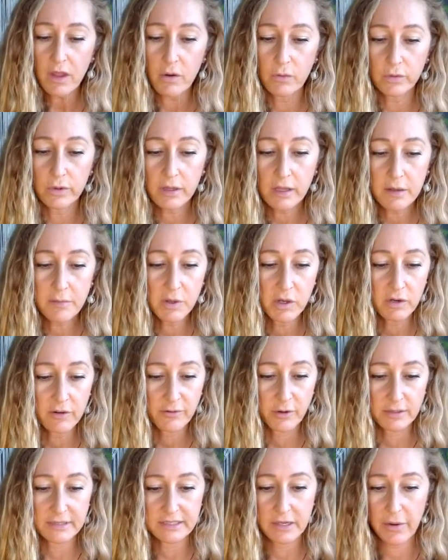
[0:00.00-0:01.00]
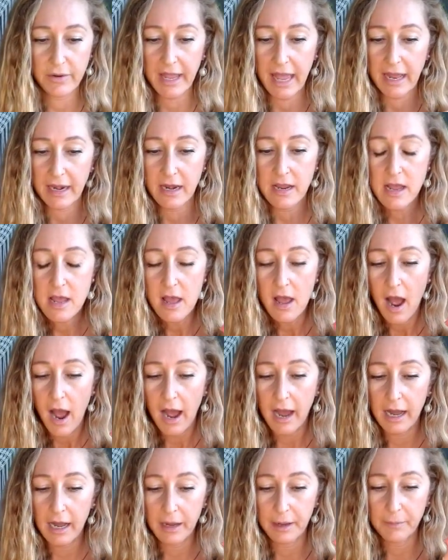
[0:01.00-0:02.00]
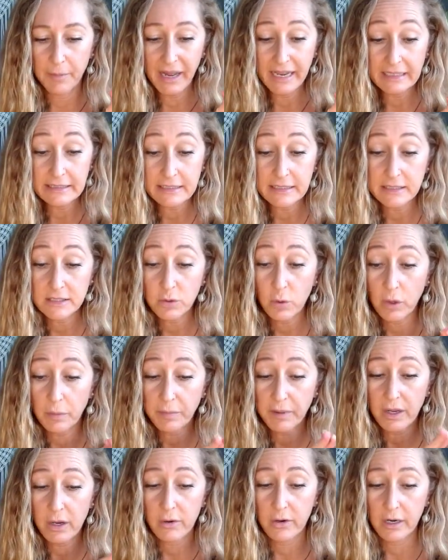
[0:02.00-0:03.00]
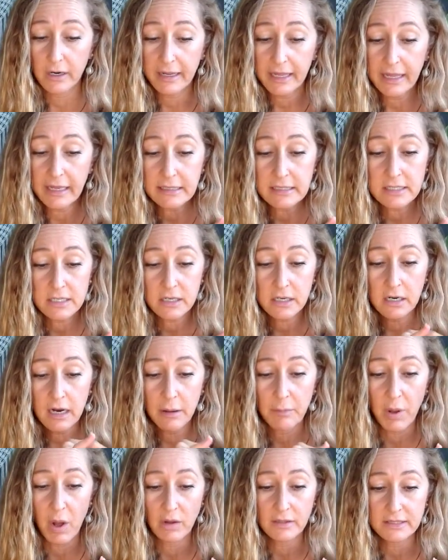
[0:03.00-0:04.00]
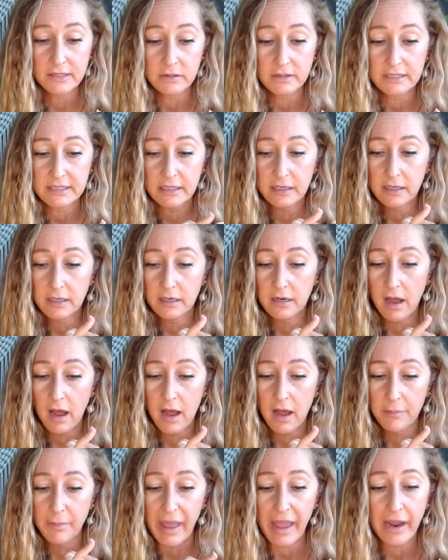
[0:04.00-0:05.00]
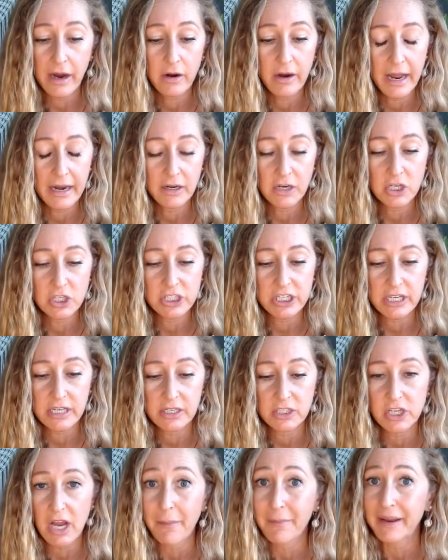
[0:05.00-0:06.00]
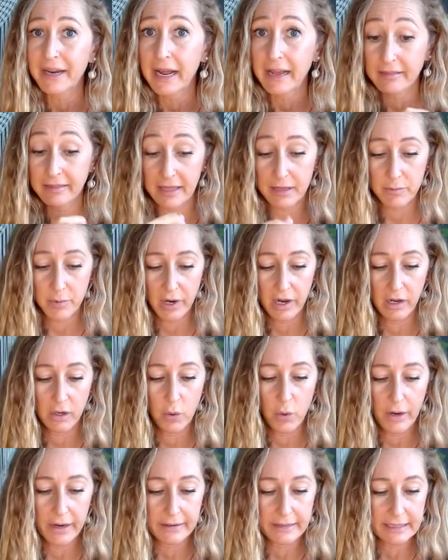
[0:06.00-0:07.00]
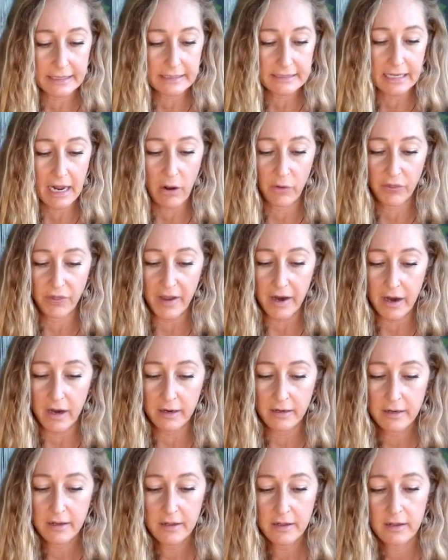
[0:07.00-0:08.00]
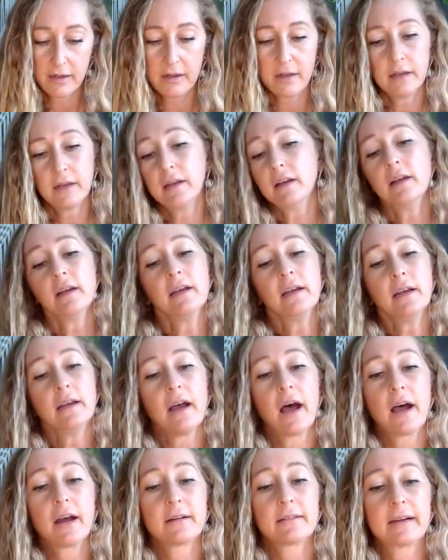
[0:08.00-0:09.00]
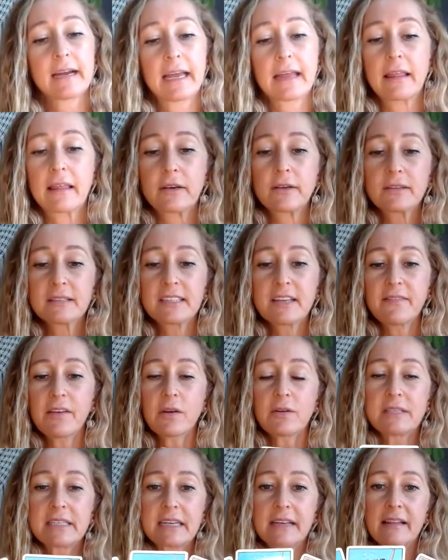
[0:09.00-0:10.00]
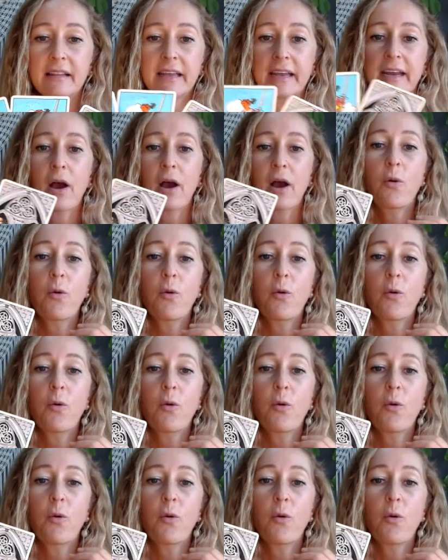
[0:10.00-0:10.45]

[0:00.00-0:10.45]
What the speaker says: Really beautiful. So again, Pisces, Scorpio, or Cancer. I'm also seeing air energy, Gemini, Libra, Aquarius out there. All right, those of you dealing